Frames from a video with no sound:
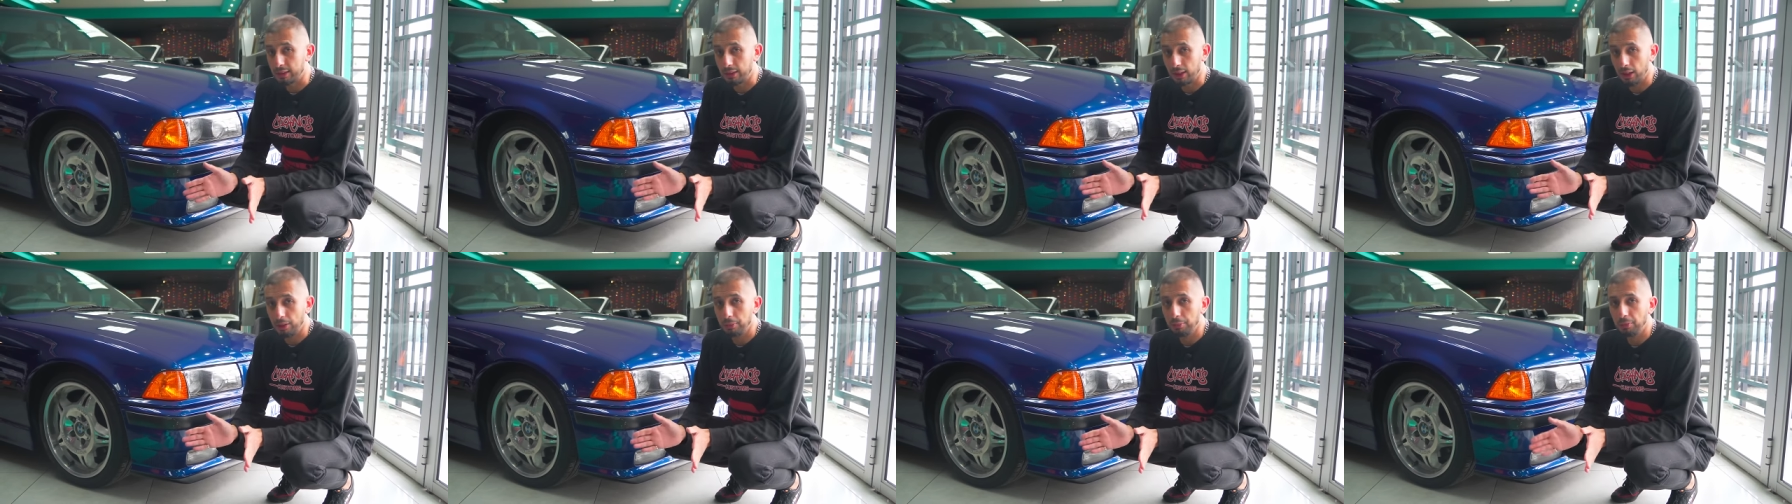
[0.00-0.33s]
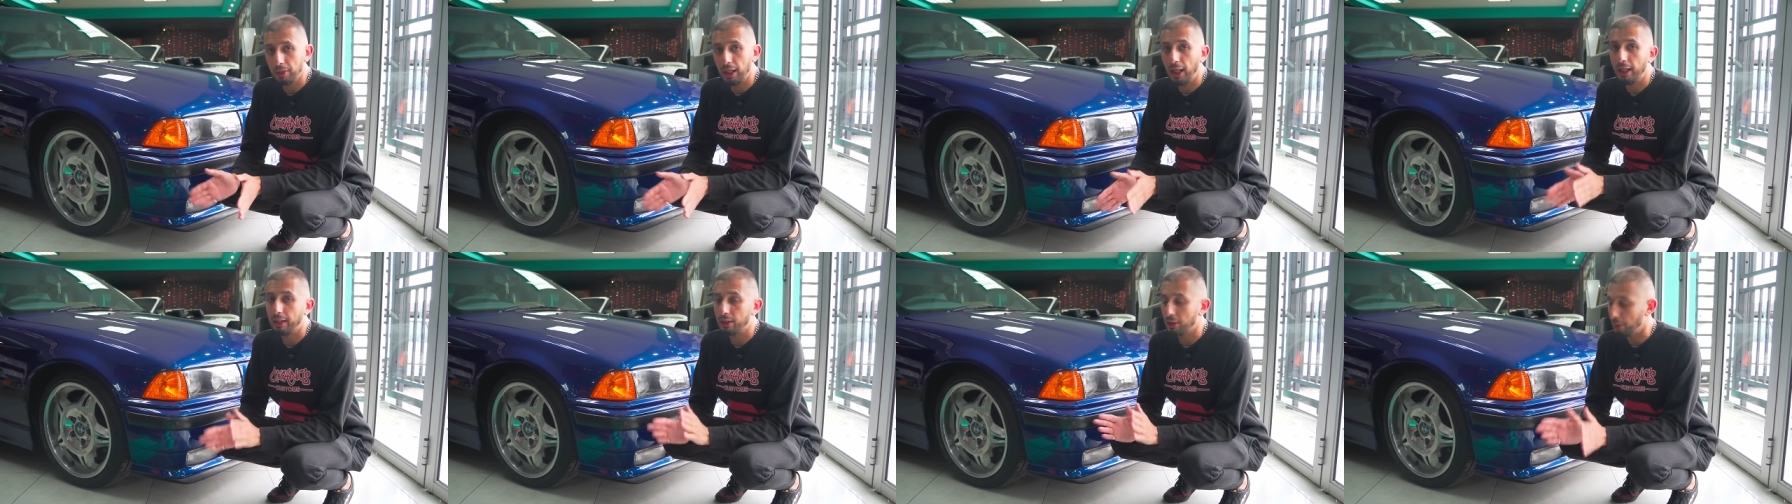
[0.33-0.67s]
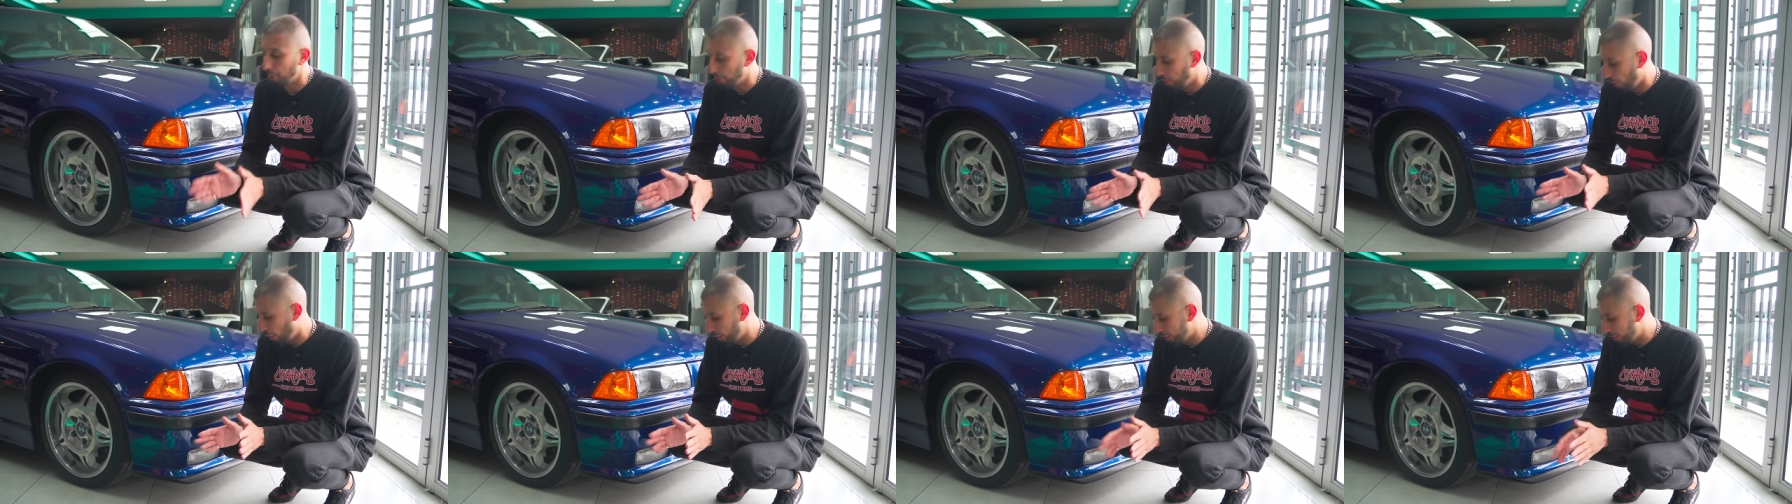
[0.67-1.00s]
trim and the
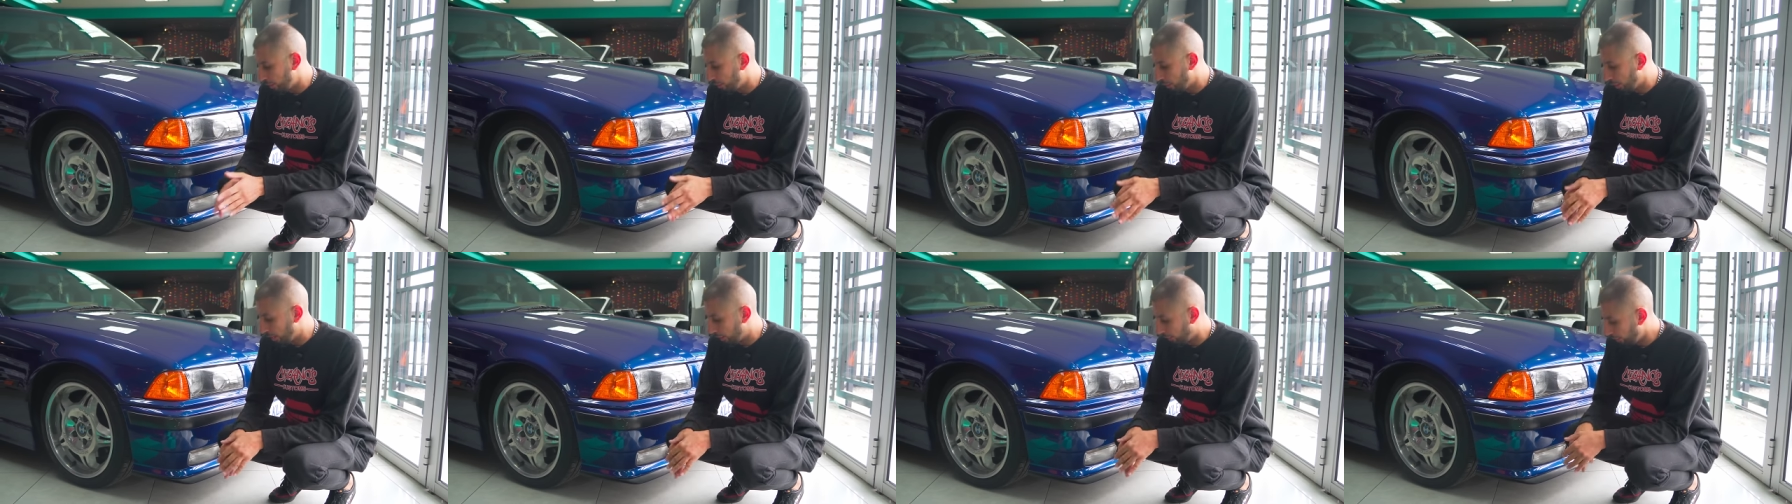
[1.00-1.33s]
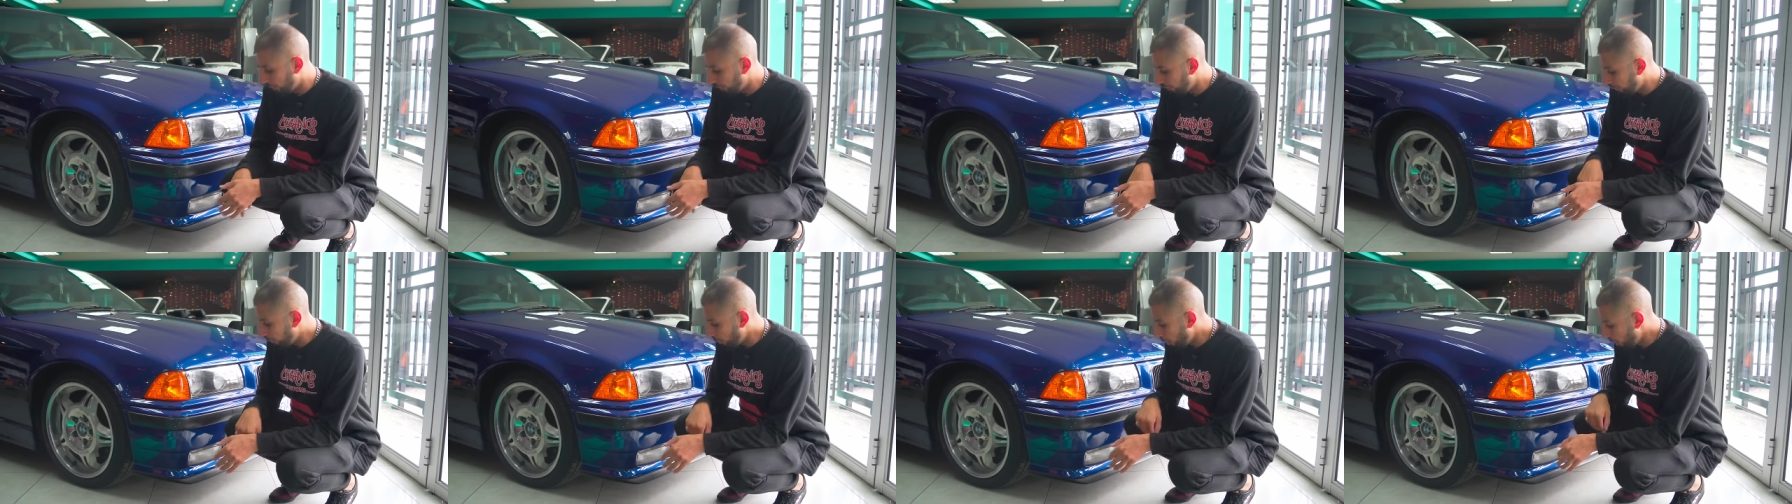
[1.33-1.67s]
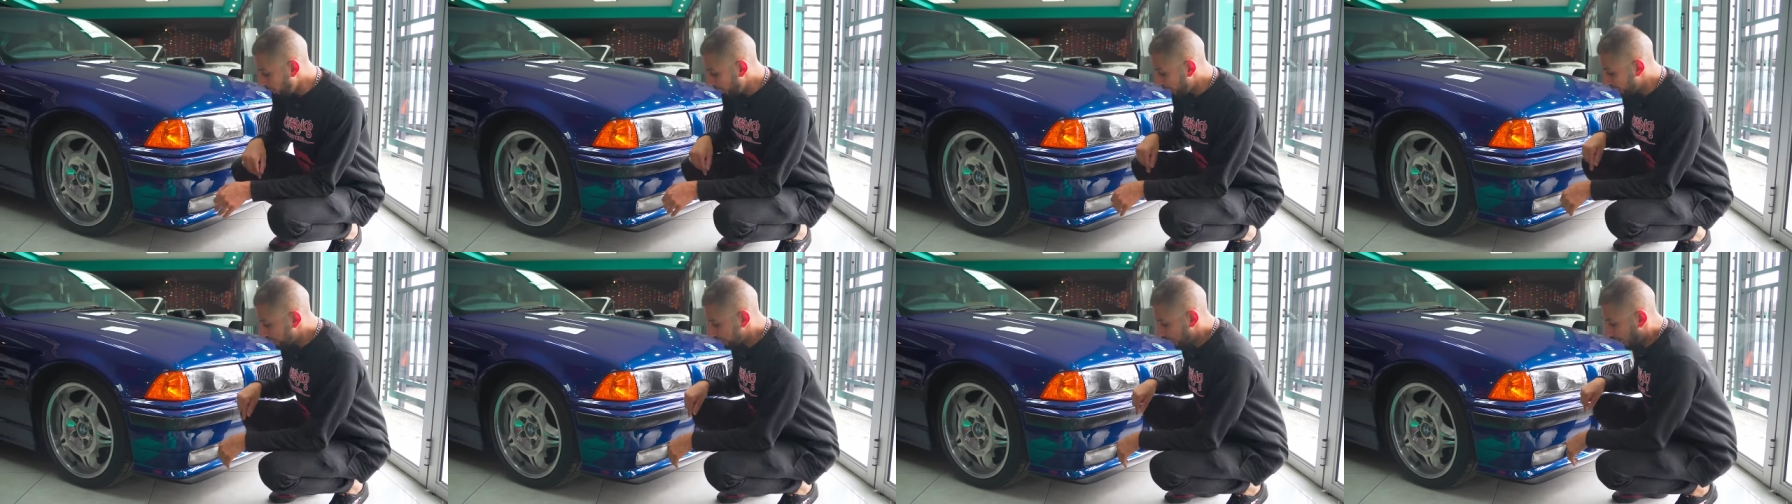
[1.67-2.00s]
bodywork. So
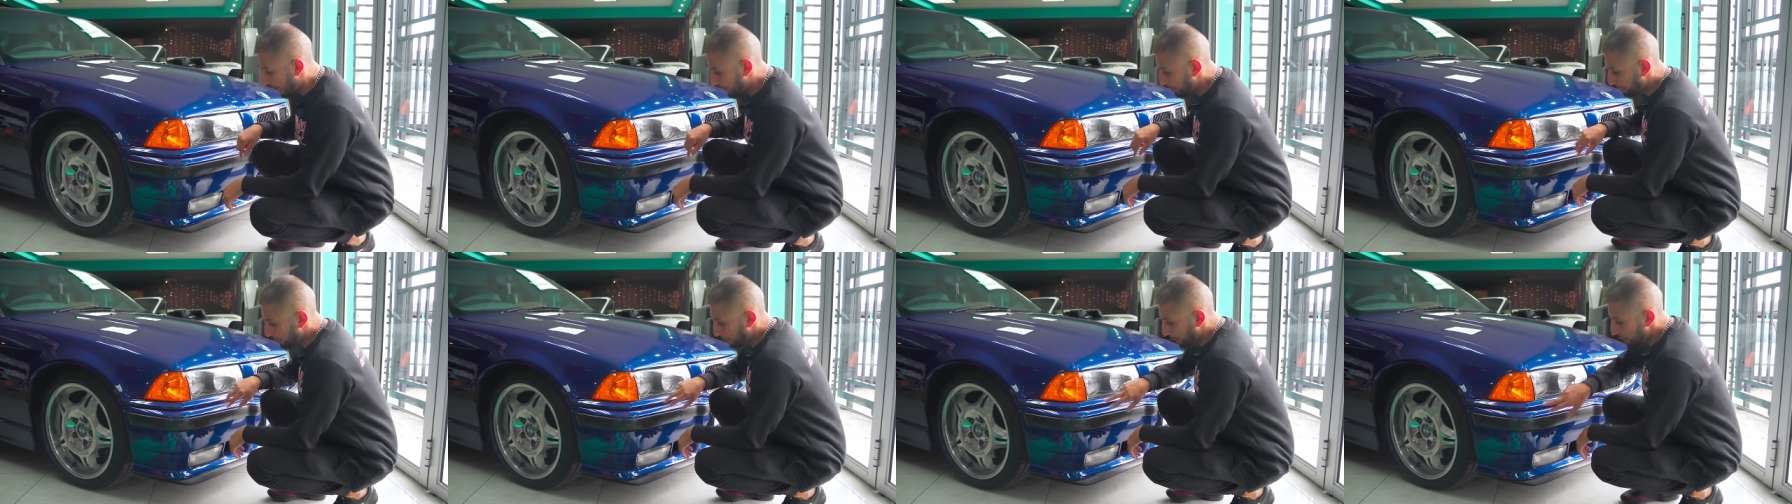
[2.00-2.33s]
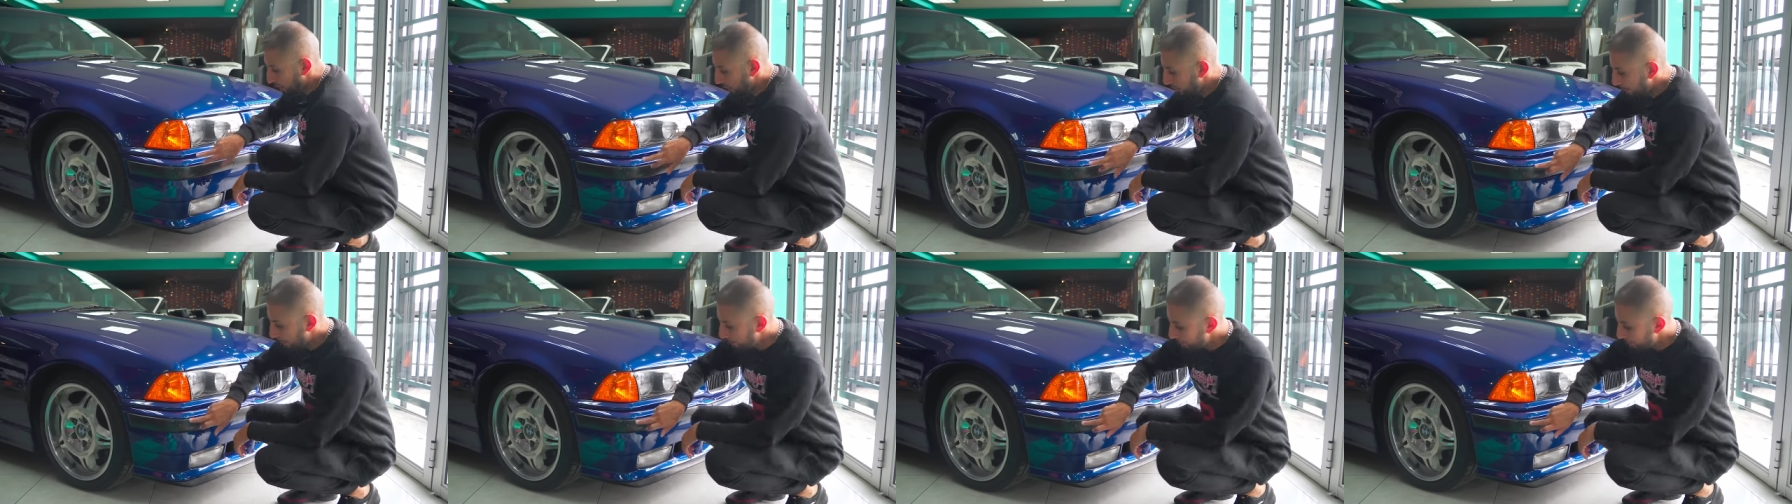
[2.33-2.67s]
for example,